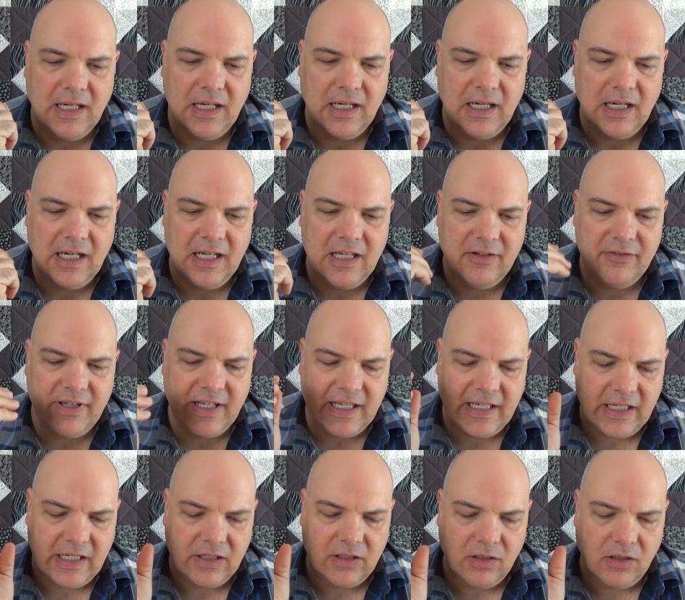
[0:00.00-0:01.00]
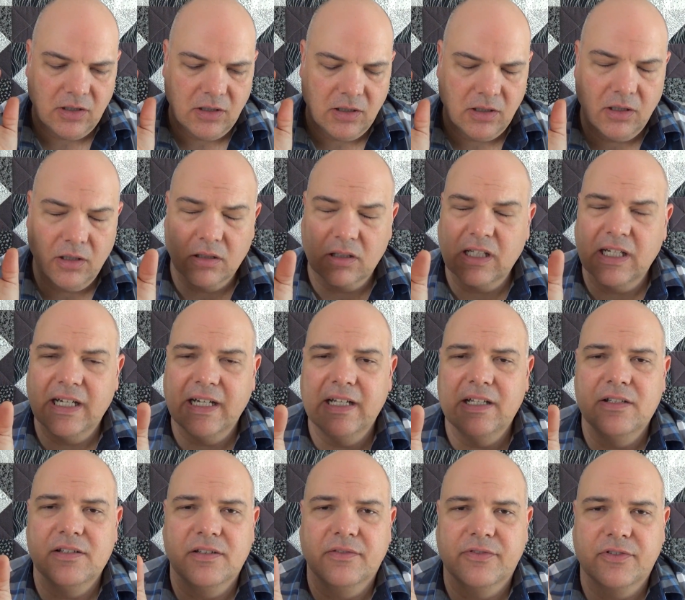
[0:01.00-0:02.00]
have had all
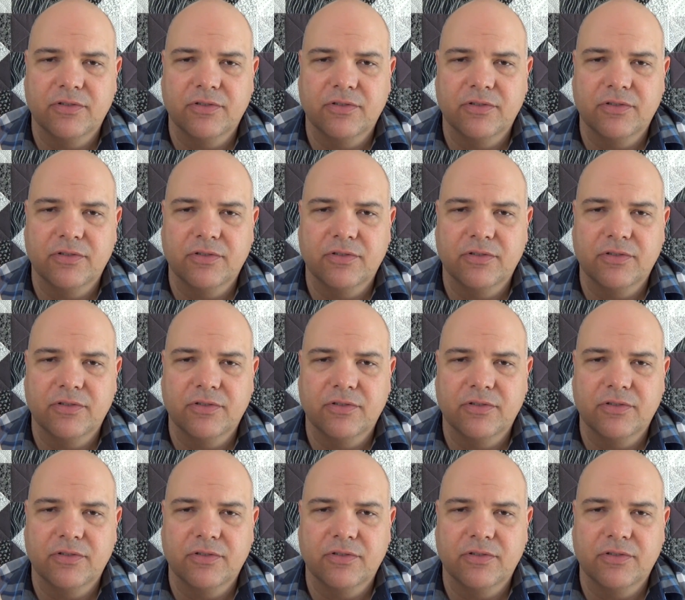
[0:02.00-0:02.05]
kinds of